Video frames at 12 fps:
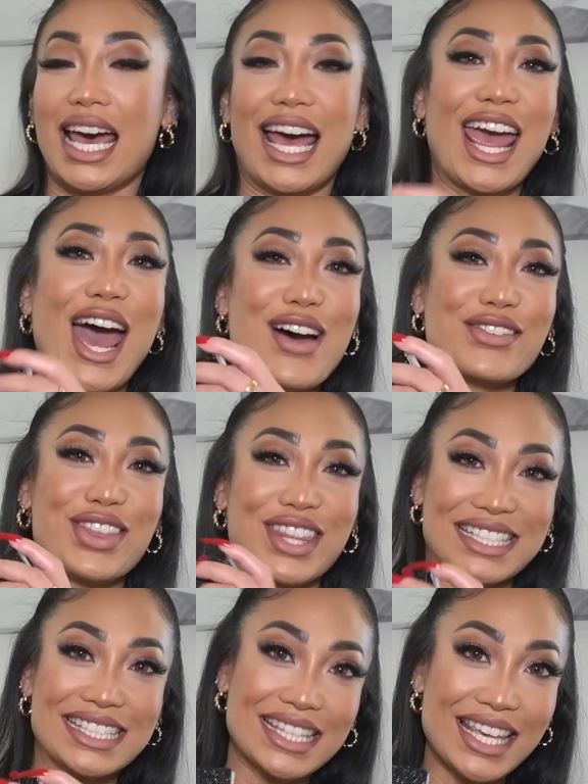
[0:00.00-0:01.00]
I have
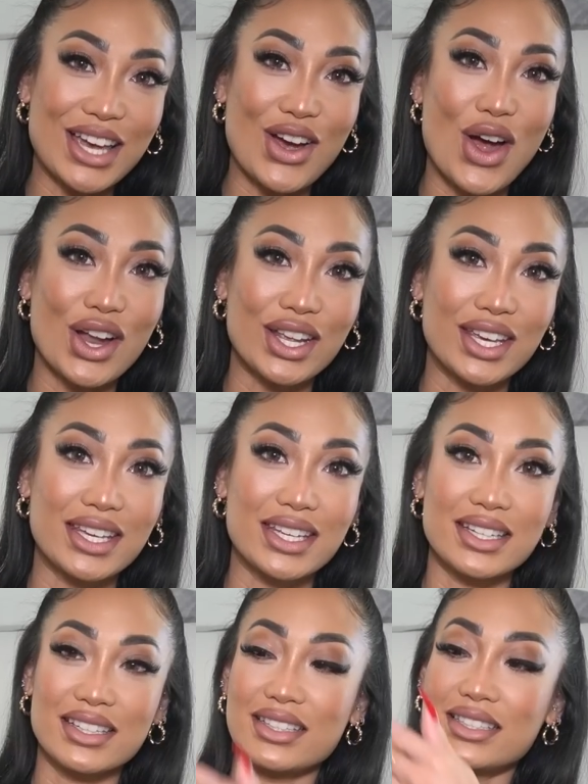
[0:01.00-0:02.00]
this thing on it.